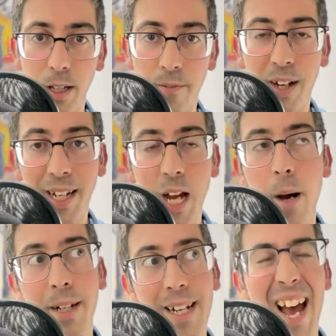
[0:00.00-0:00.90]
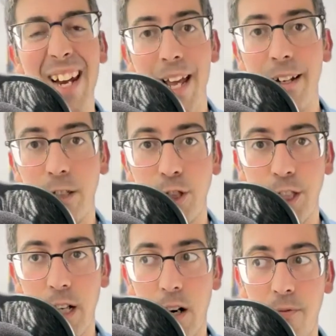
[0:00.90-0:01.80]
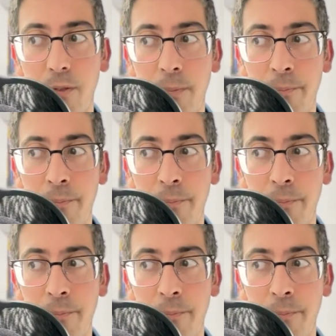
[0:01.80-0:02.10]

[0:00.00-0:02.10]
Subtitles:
If I come in that energy of